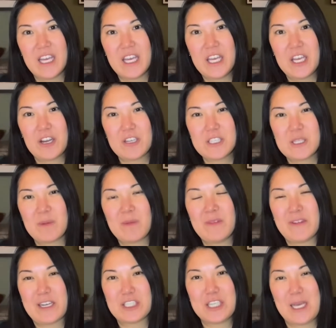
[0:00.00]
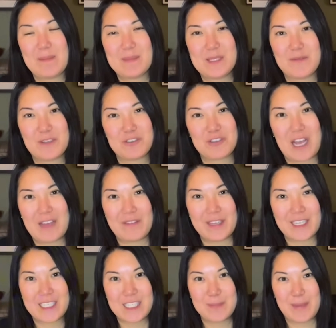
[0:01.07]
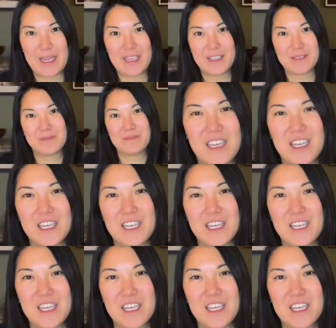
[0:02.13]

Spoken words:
here are some of our tips for driving in Spain.